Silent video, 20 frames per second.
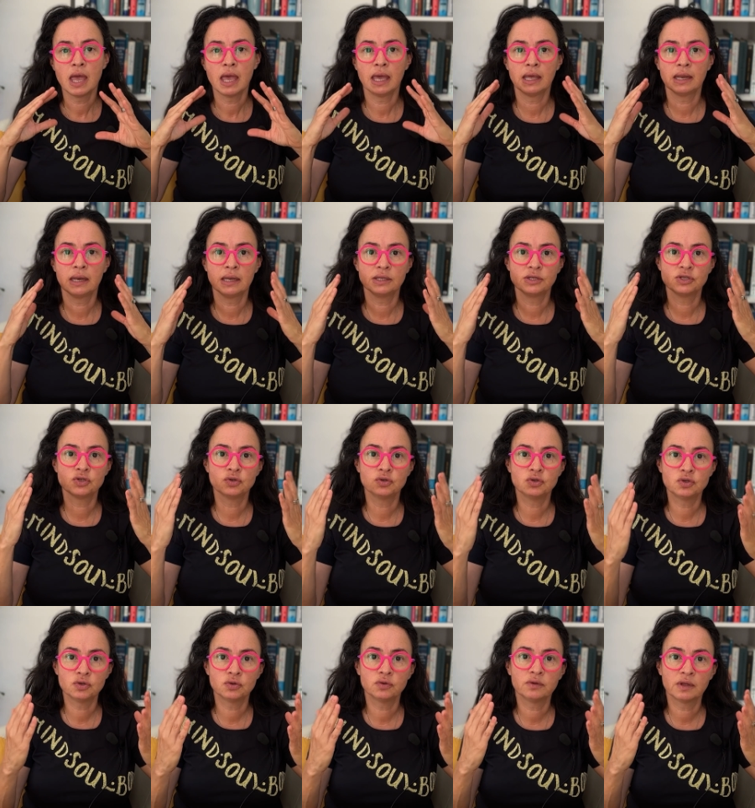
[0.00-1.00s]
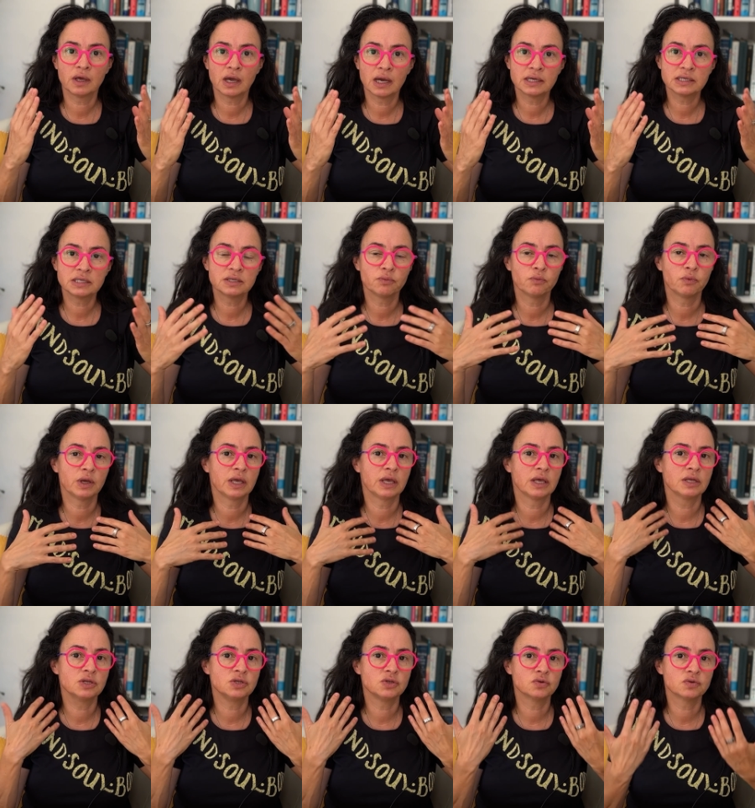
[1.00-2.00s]
And to do that, we
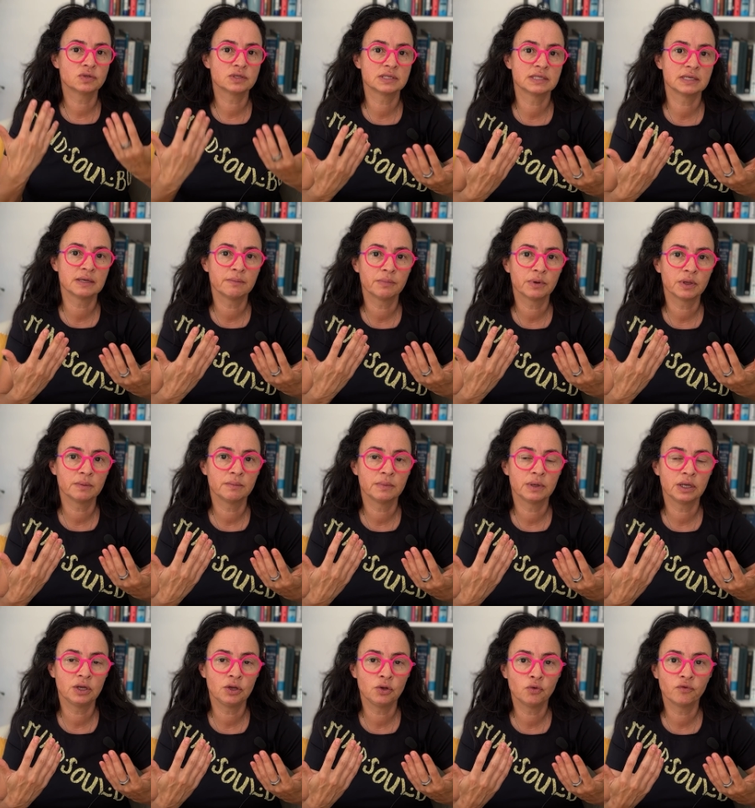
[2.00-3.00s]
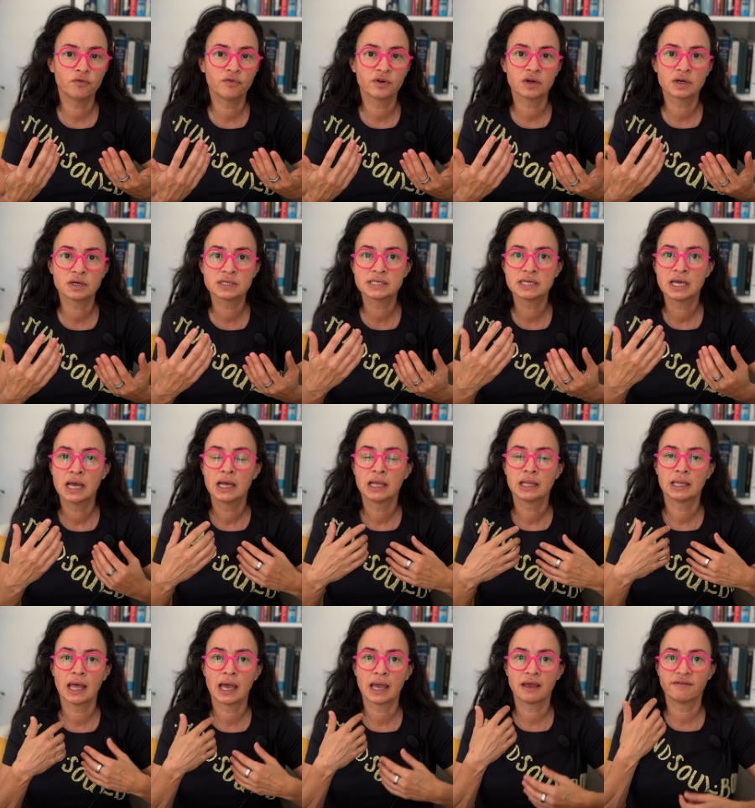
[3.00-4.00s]
can do simple maneuvers
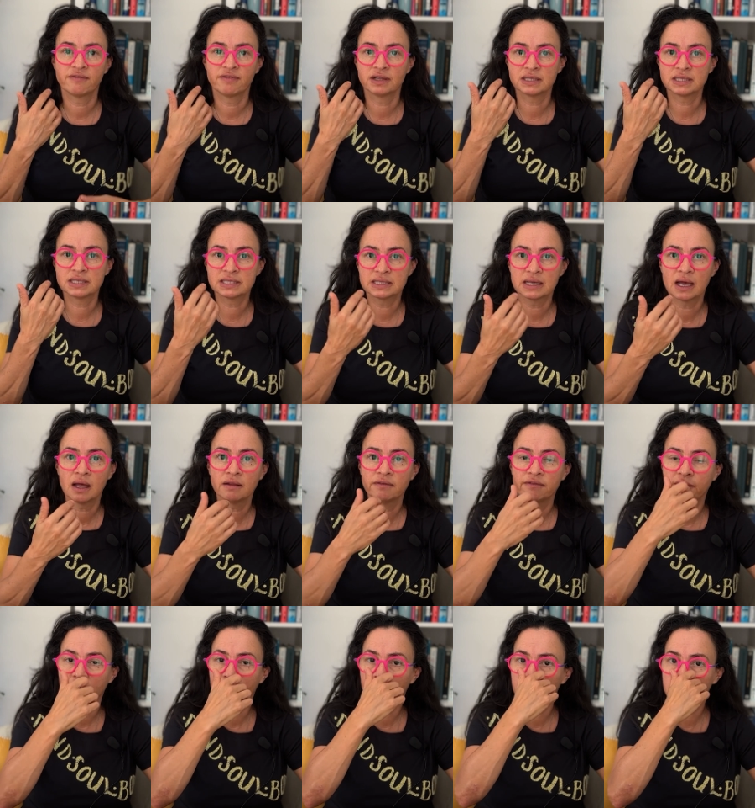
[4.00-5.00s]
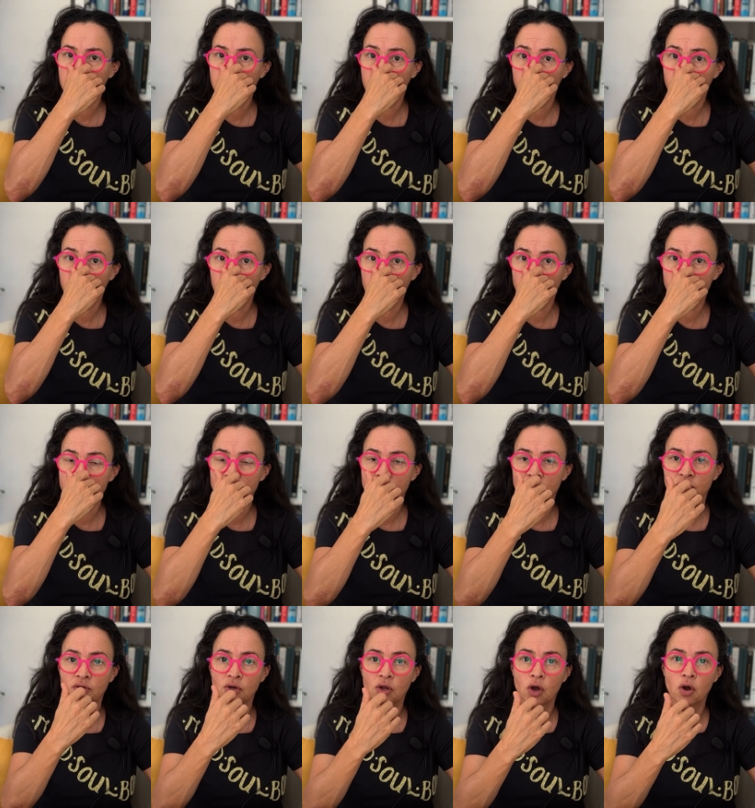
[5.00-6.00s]
like Valsalva when you close
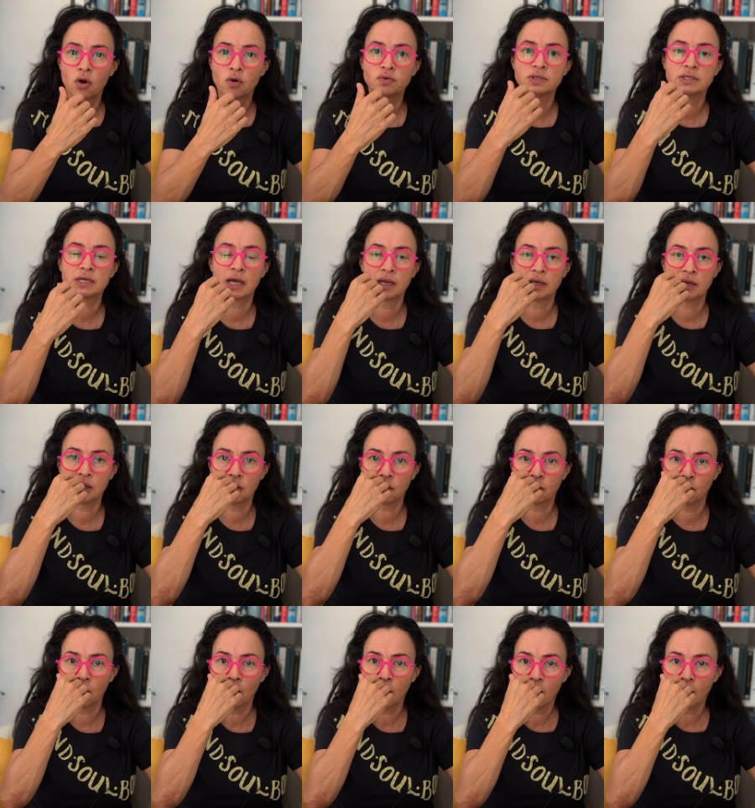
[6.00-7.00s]
your nose and you